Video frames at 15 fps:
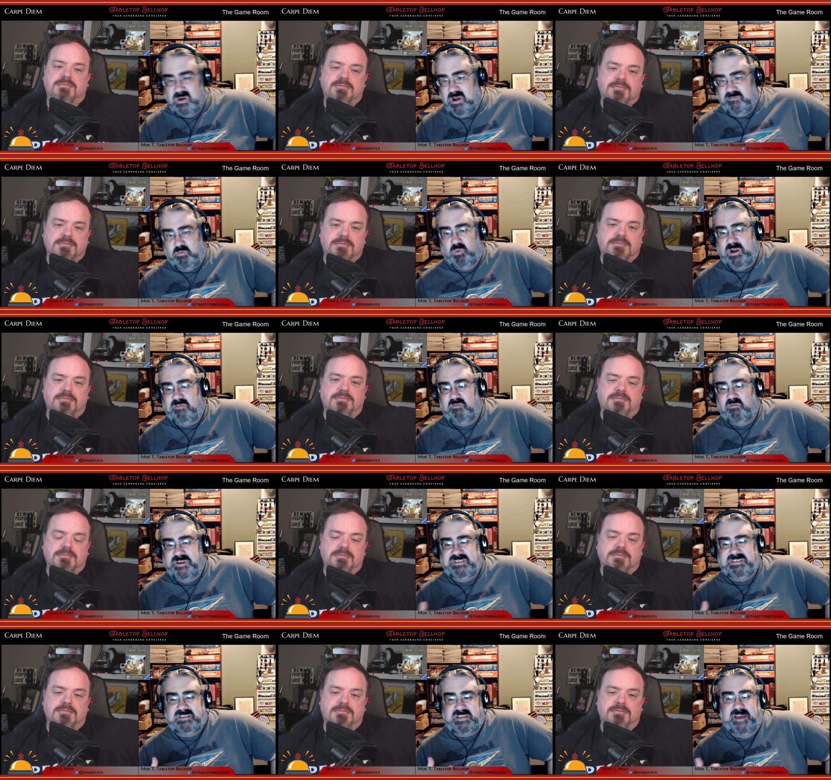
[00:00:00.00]
Speaker 1: for whatever
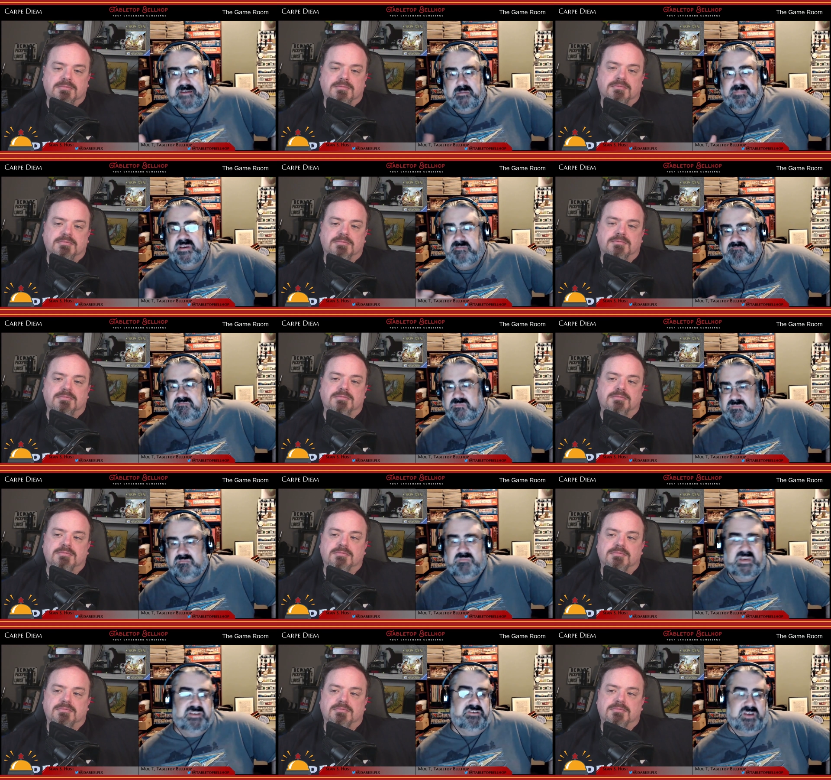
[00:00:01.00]
reason, tend to be
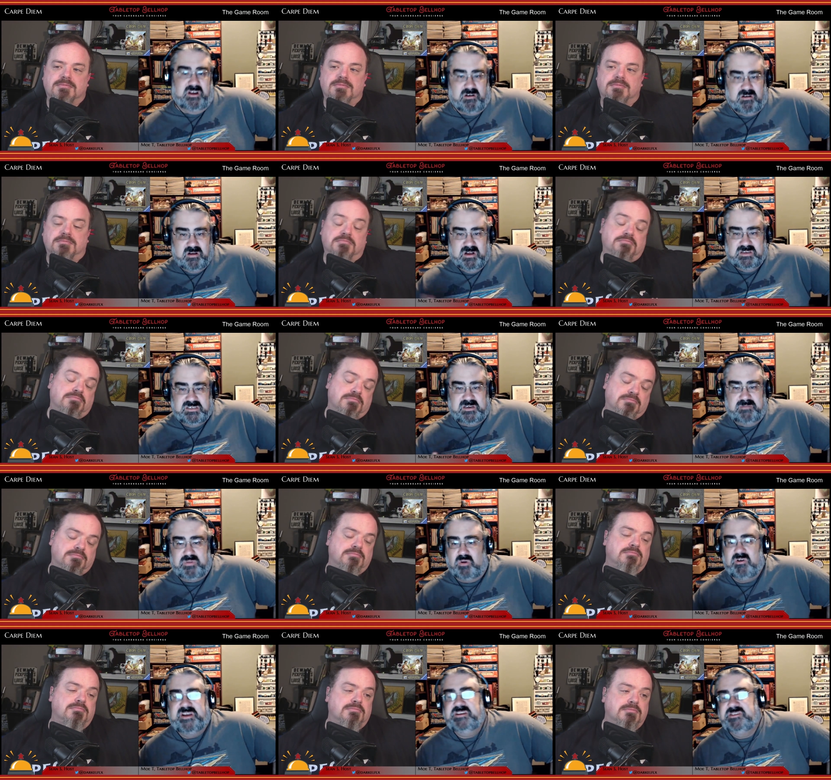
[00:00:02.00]
easier, simpler,
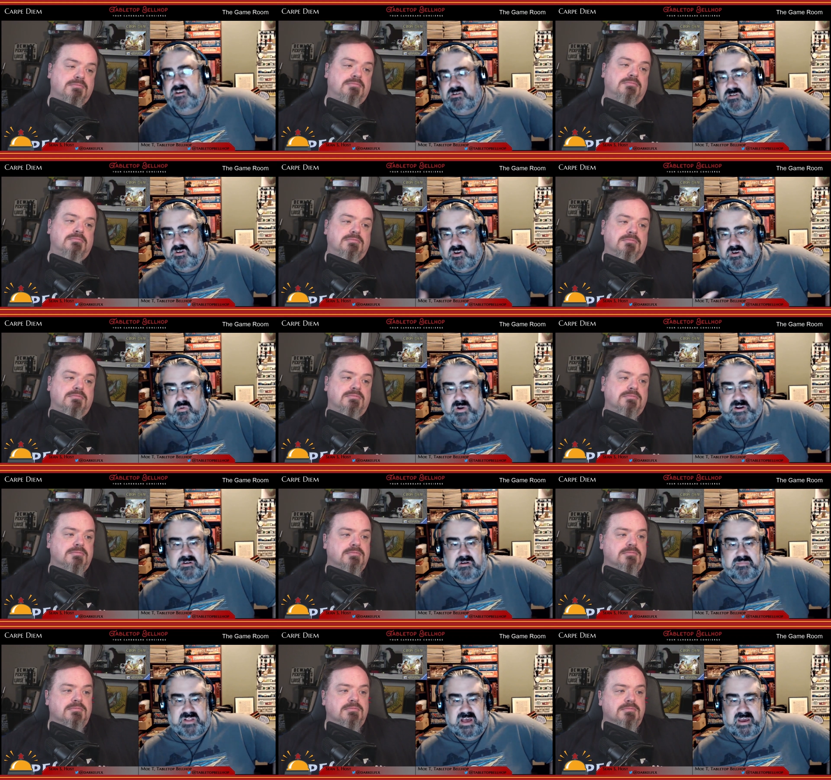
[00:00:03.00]
easier to learn, quicker to
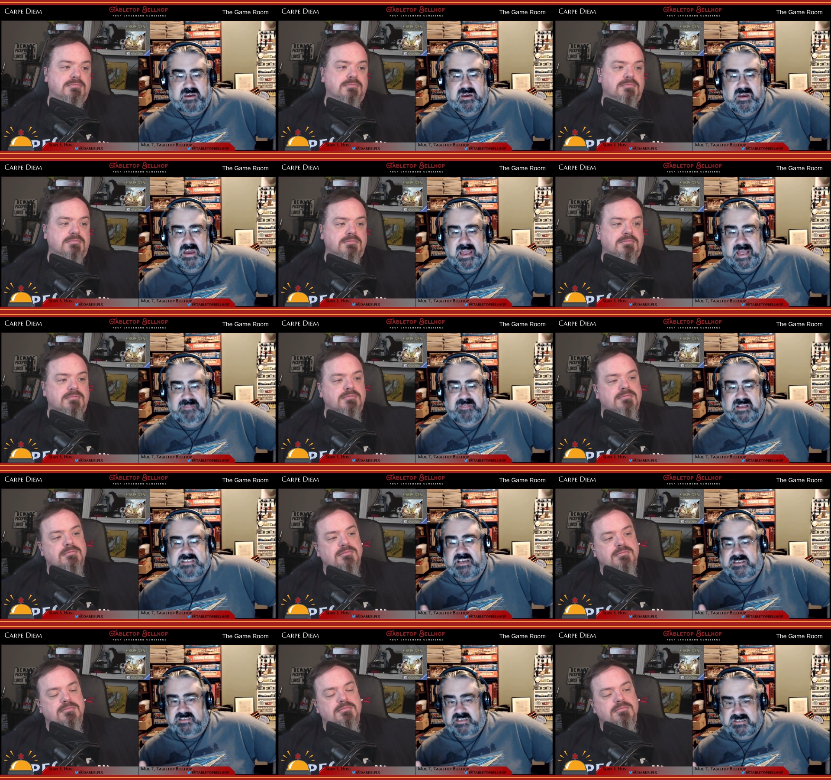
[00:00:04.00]
play. And this
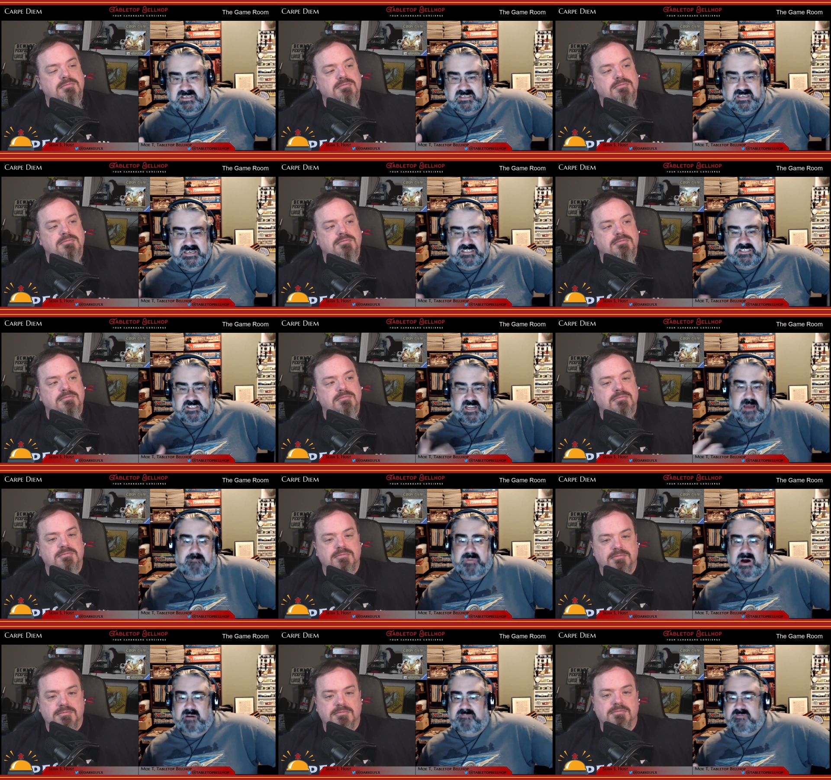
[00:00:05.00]
is a step
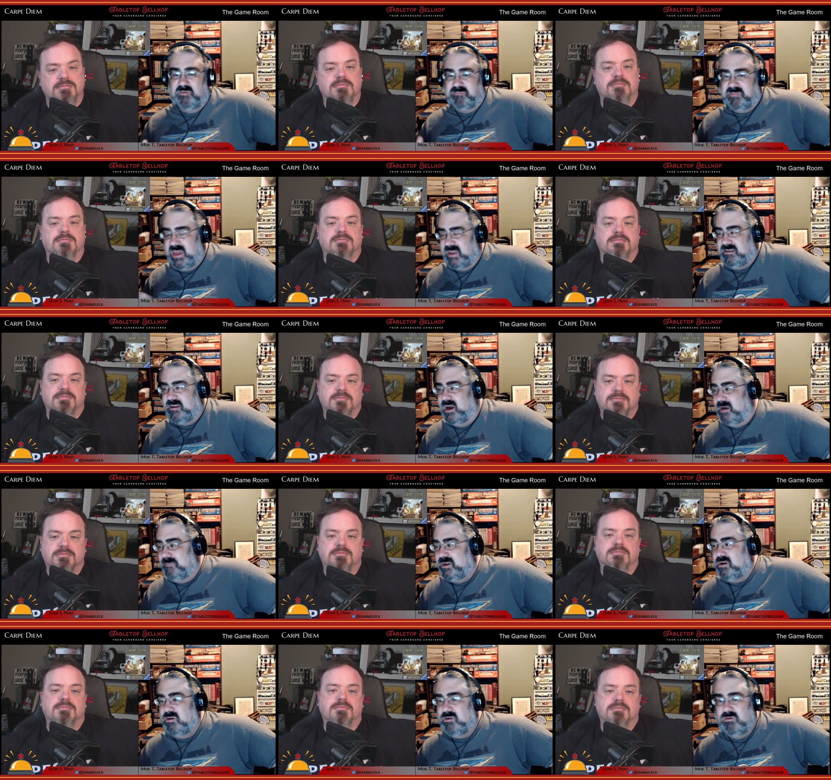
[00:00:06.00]
up from King
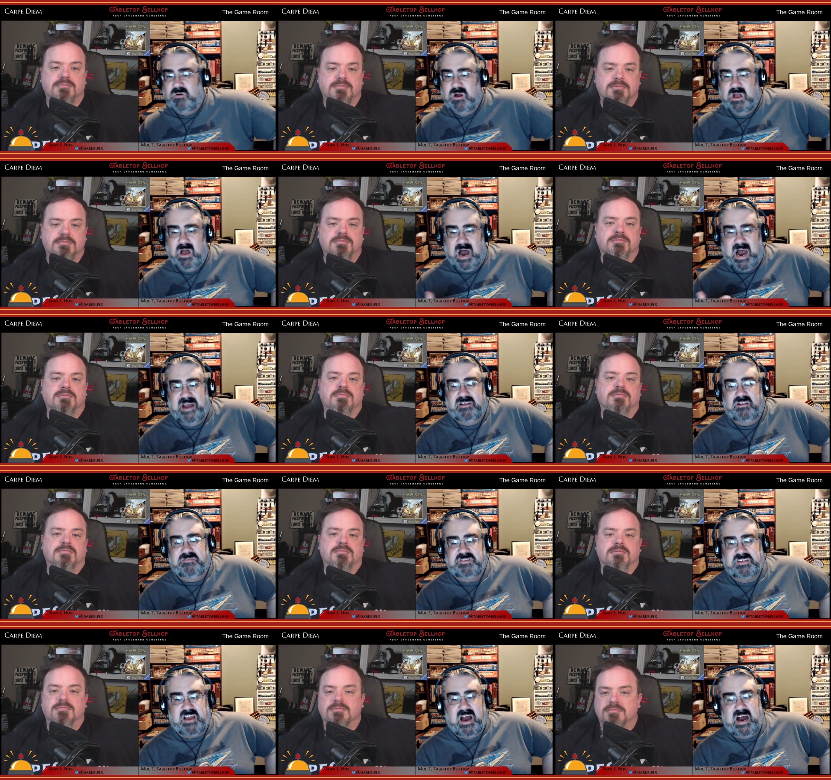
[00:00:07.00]
Domino, Isle of
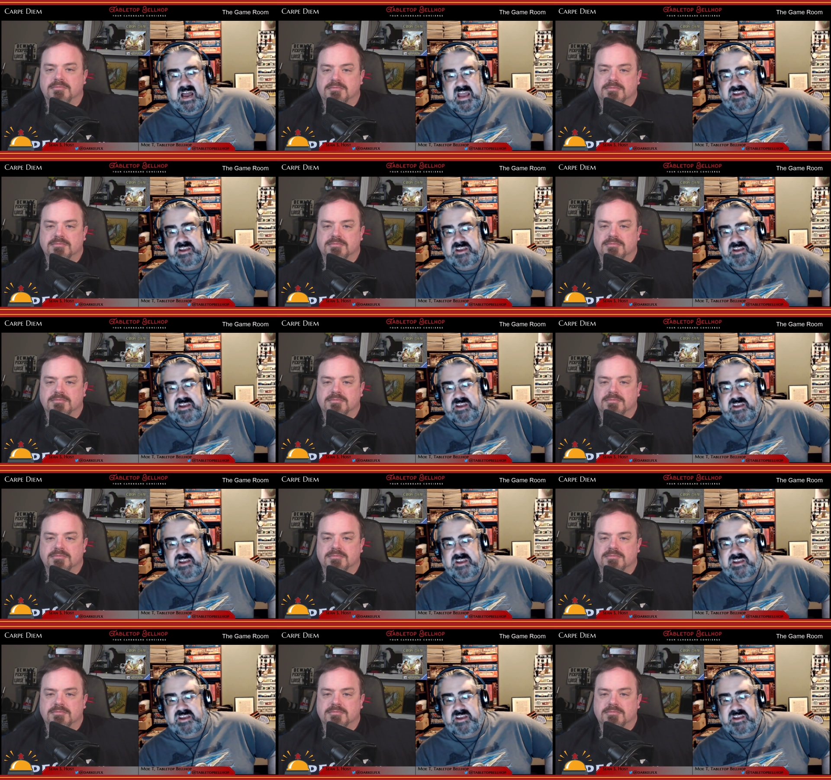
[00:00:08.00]
Sky,